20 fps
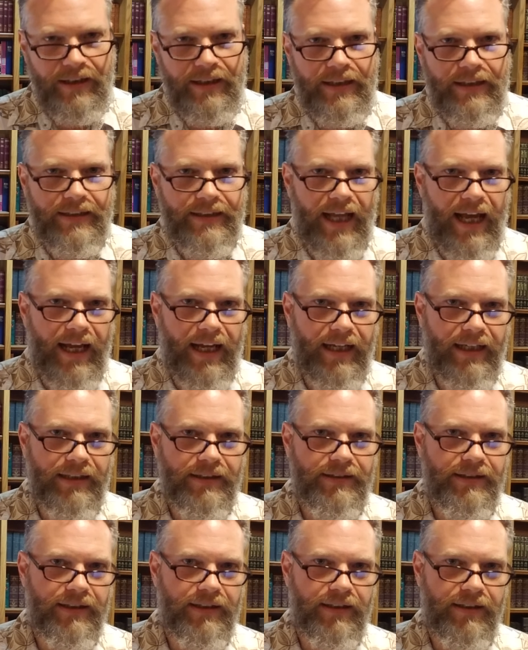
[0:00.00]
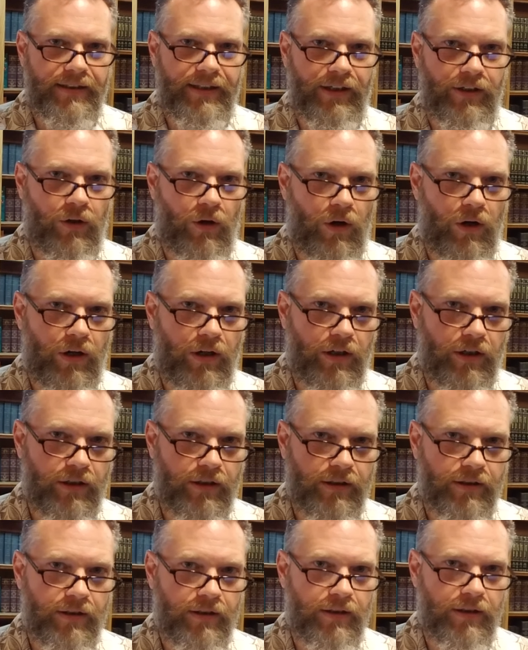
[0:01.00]
that there
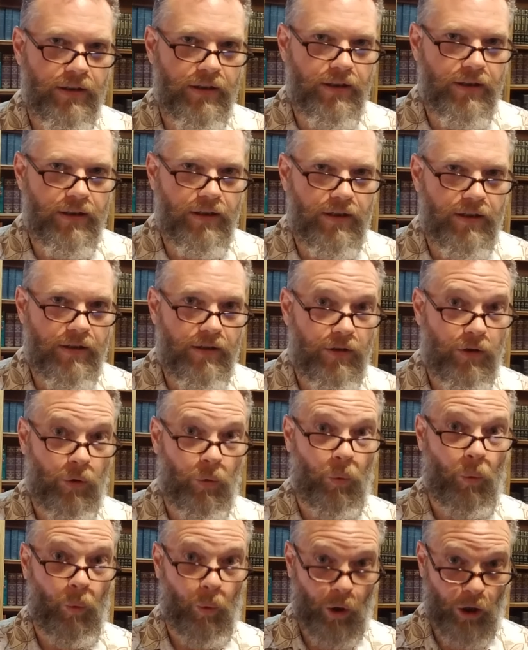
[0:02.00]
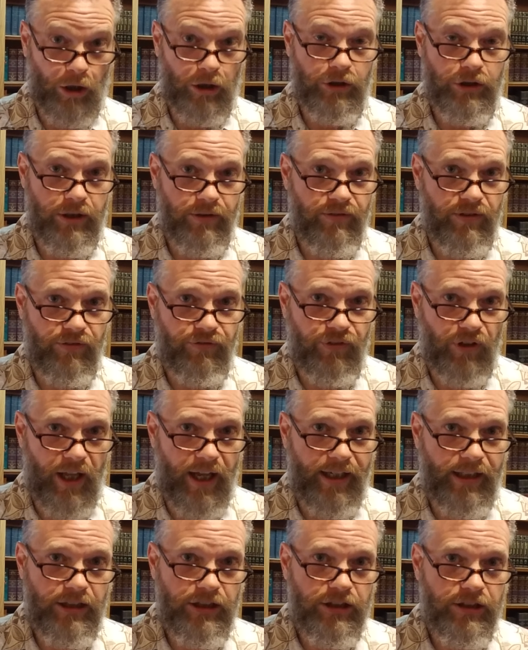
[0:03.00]
are works of the
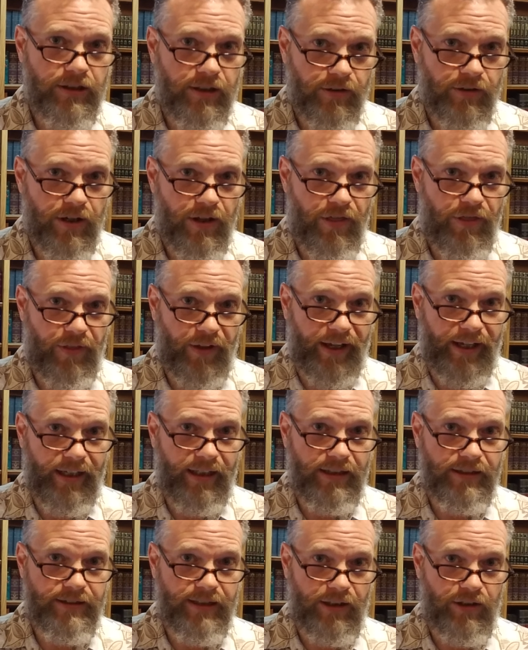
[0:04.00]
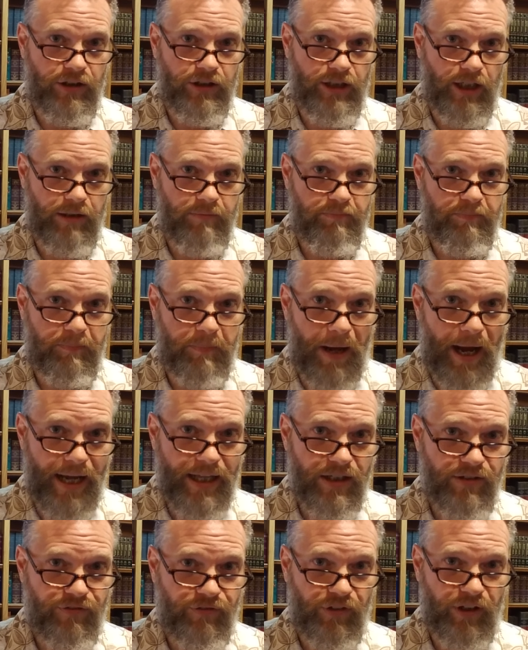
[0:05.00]
flesh. There are things that are done by
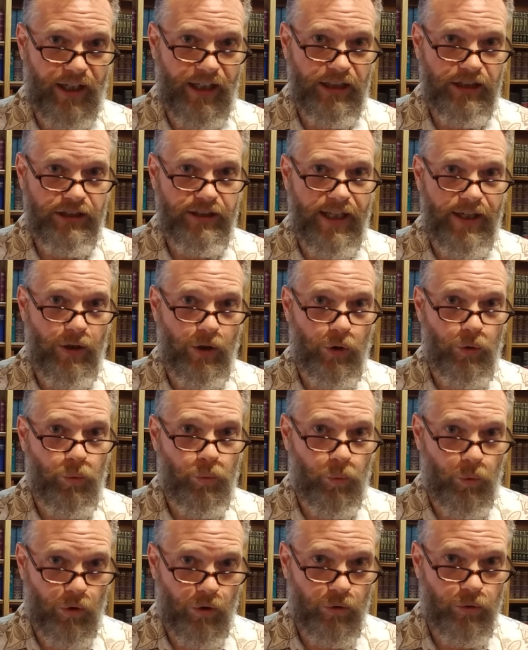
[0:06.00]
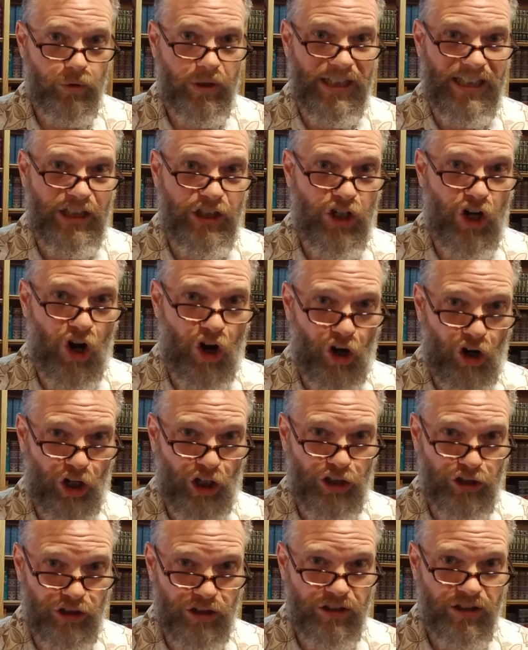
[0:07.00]
the flesh. They are worldly,
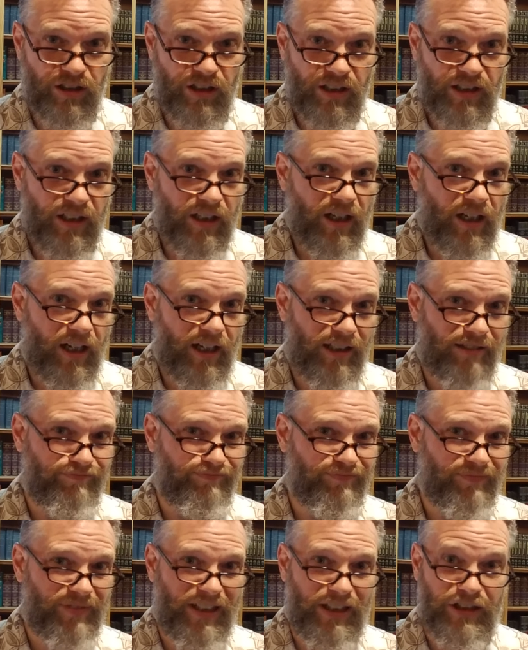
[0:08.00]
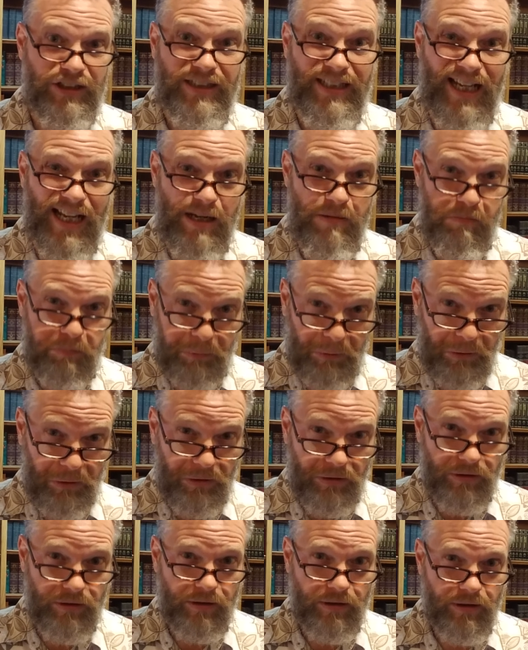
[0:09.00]
carnal. They're
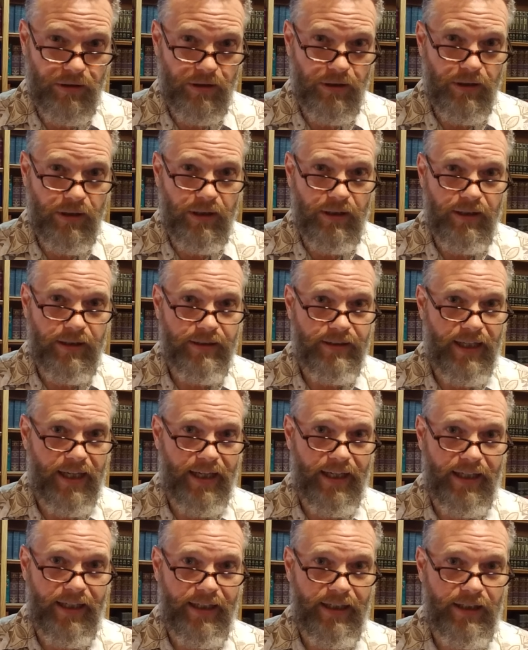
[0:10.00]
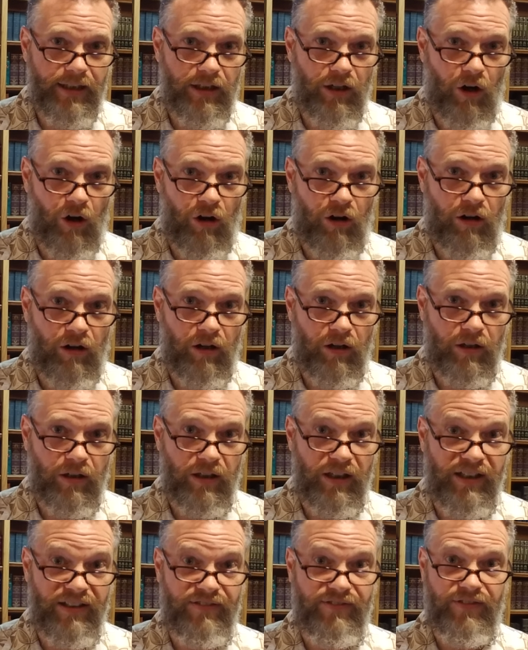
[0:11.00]
temporal. They are
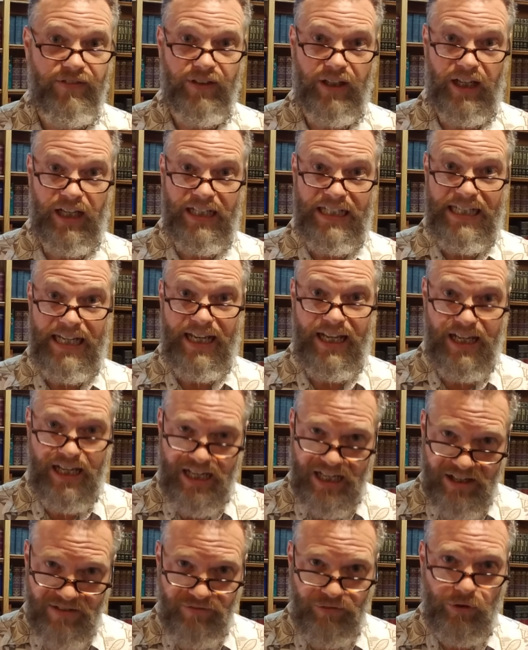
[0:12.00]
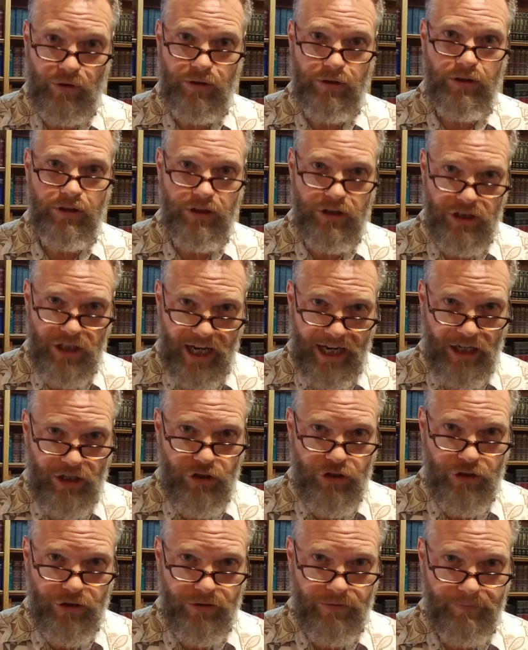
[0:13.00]
of an evil
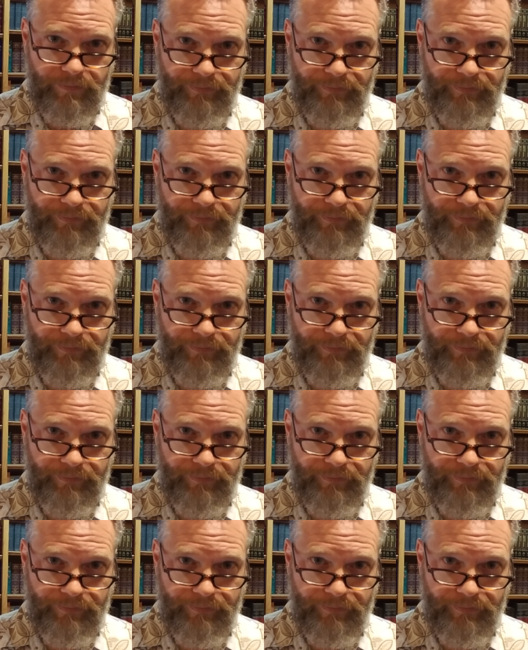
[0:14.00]
nature